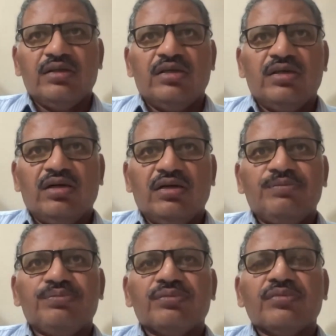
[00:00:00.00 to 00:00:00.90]
Here,
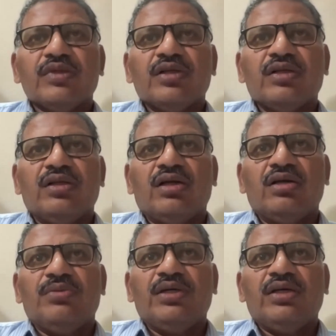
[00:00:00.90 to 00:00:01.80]
there
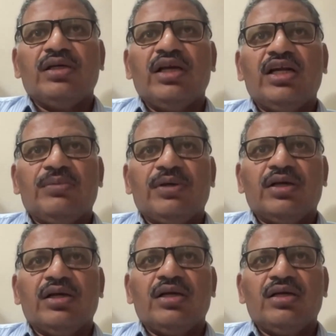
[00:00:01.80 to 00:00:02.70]
will be
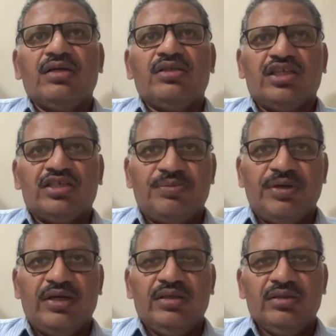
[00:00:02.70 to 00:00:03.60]
atypical chest
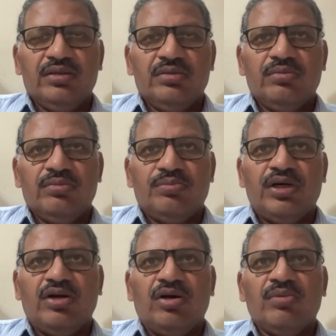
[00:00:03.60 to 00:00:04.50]
pain,
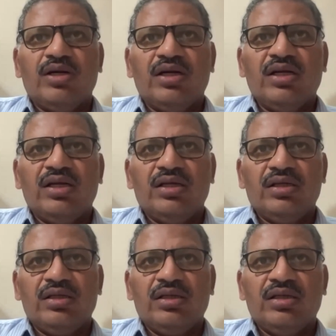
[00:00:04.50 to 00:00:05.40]
predominantly
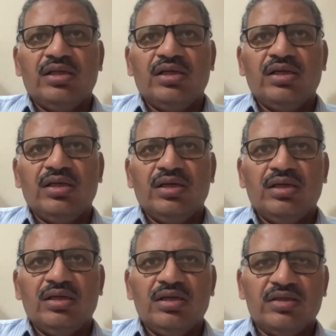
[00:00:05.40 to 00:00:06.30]
in the
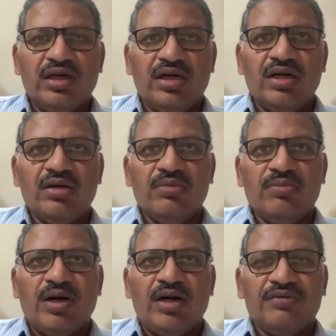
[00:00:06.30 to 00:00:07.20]
central
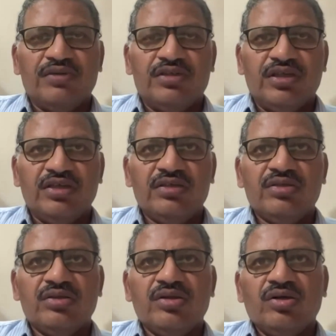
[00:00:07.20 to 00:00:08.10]
part of the
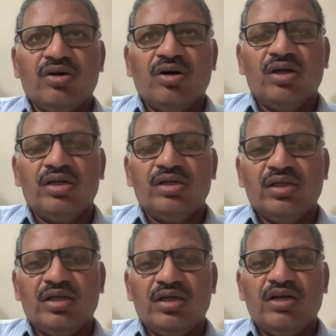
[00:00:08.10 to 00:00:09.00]
chest or in
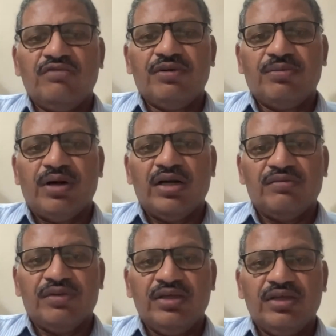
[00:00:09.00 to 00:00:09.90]
the left part
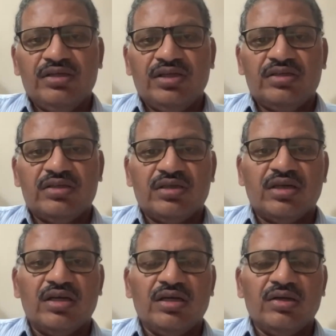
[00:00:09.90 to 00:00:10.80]
of the chest
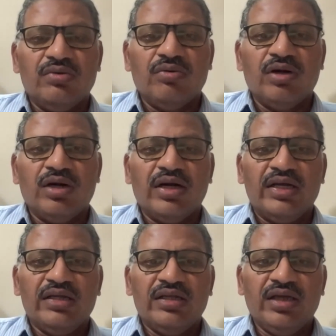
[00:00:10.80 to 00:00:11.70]
uh,
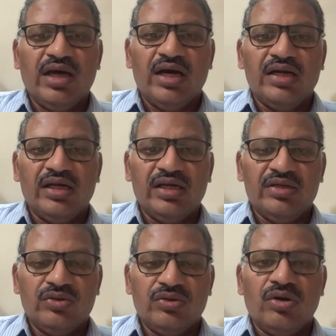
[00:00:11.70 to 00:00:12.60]
overlying the heart area,
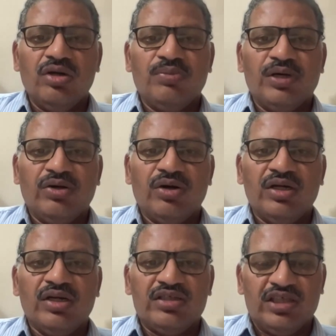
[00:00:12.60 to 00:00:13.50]
so called
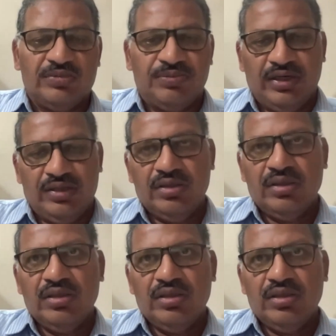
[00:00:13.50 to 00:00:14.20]
precordial chest pain.